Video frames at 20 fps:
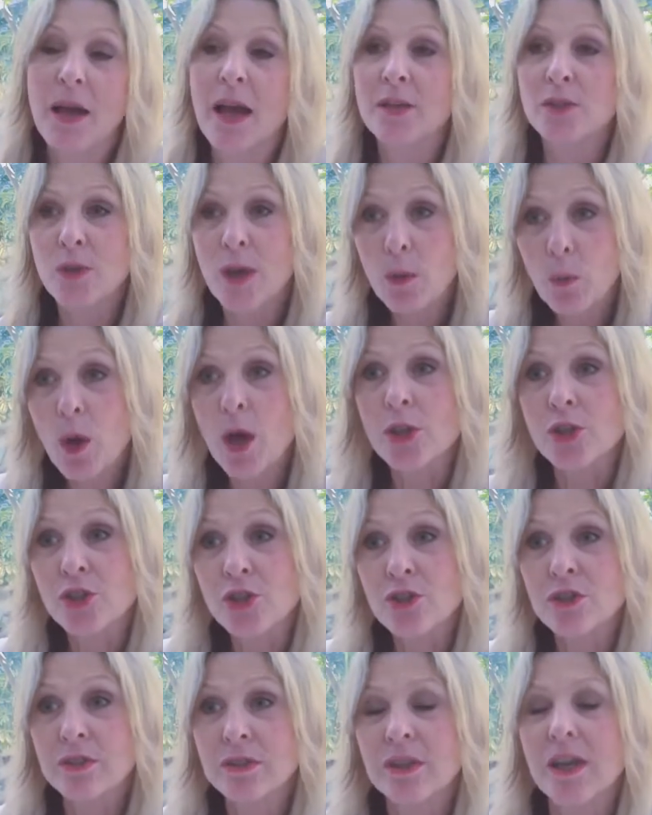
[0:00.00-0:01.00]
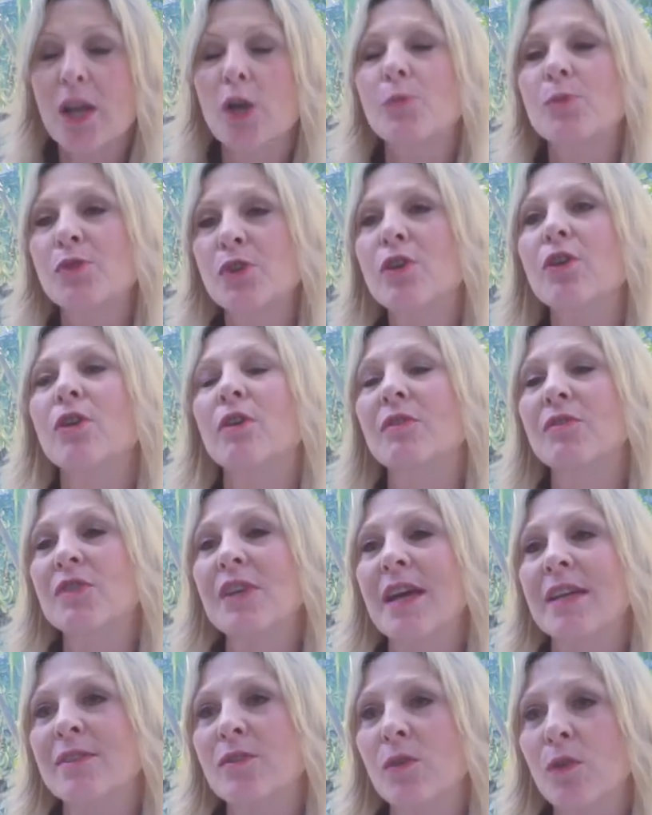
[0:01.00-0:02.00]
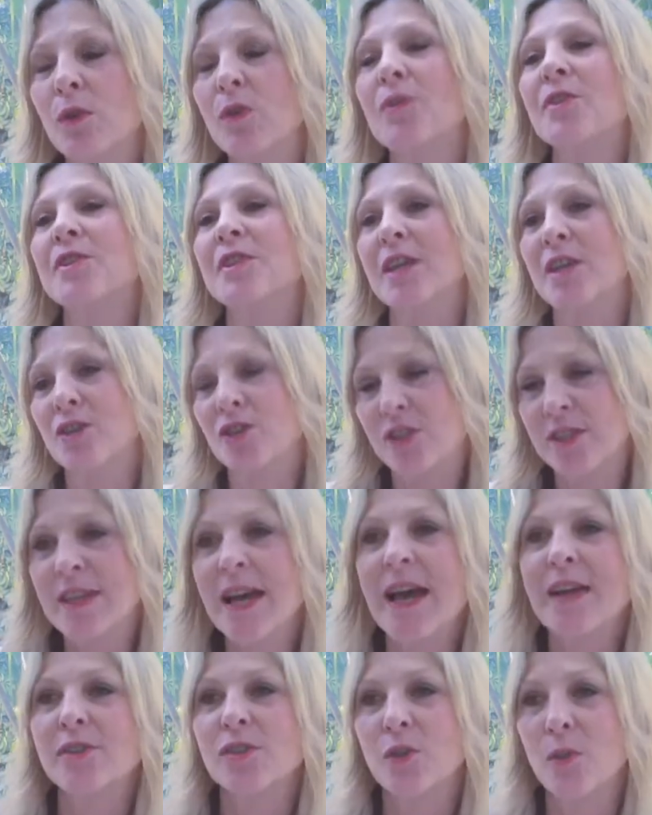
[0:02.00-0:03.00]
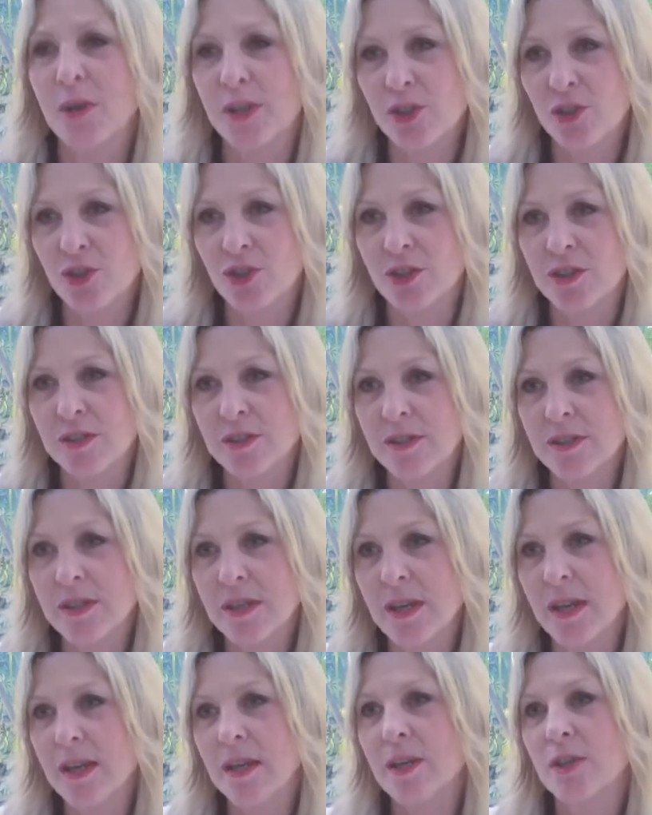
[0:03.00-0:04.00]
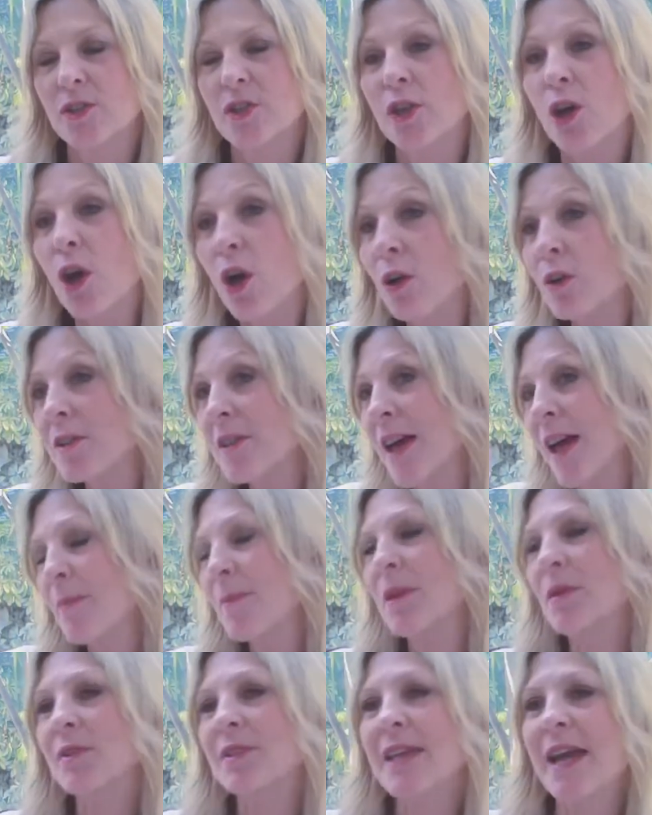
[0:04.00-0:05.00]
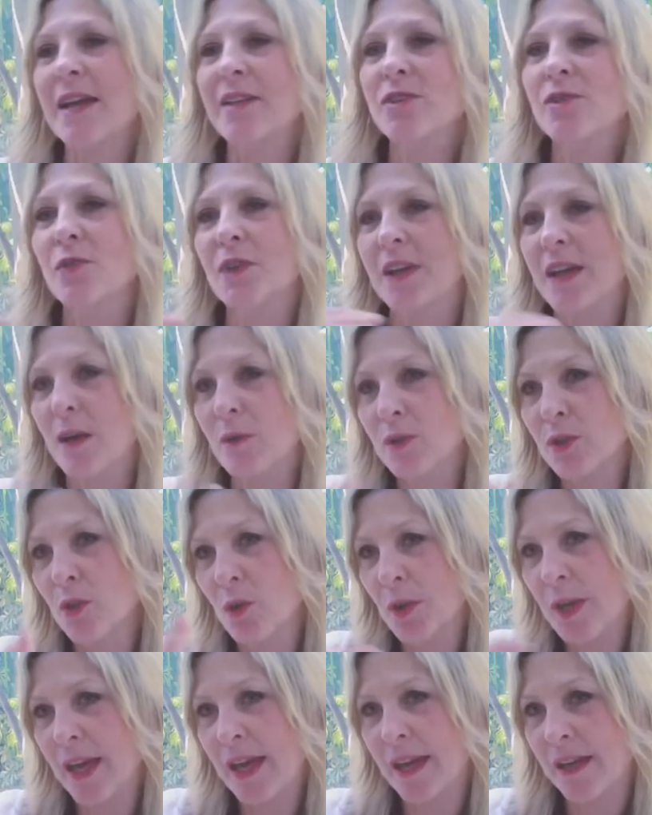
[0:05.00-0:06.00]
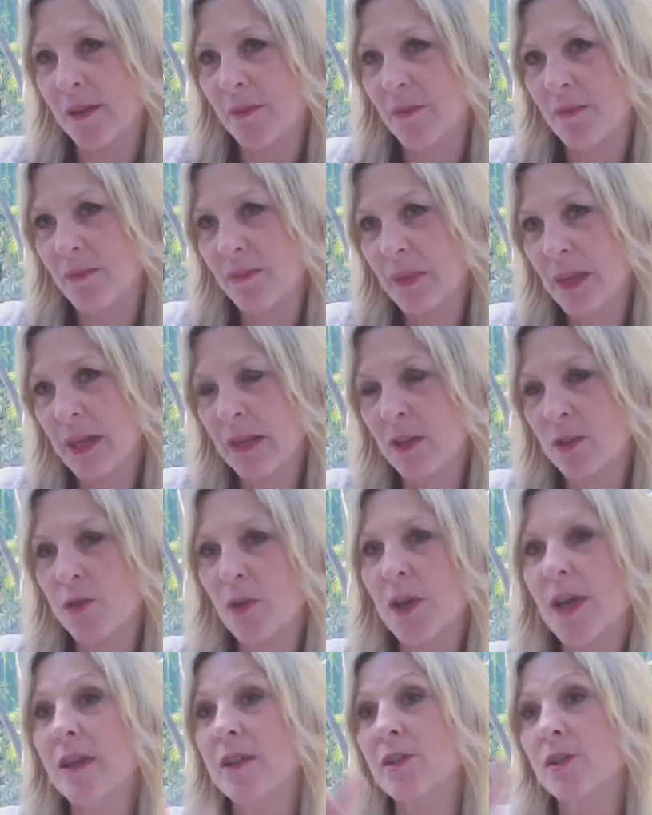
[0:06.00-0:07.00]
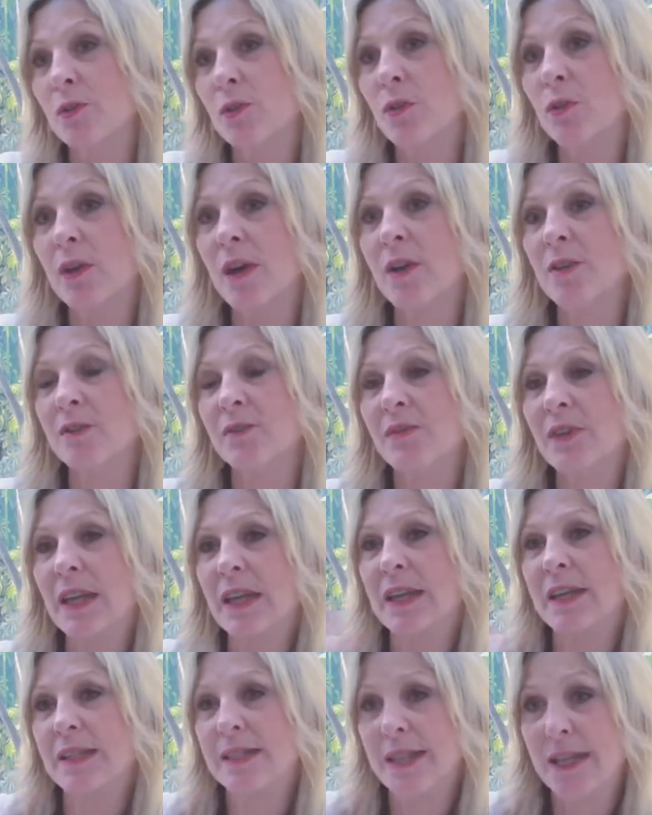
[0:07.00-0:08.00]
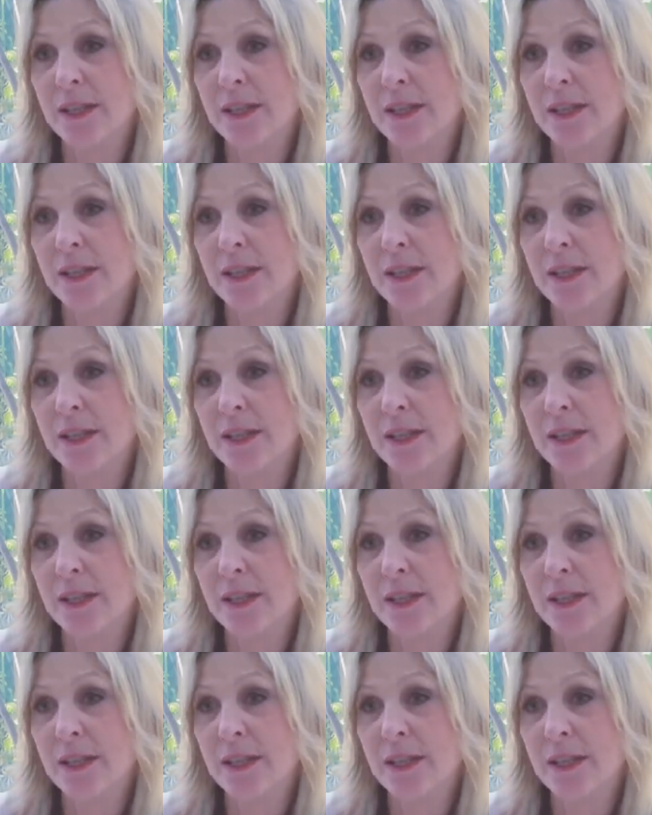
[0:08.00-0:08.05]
So I watched, I observed as all the teachers asked questions. So the whole time he was answering, I was looking at him, and I was looking at his aura, I was feeling his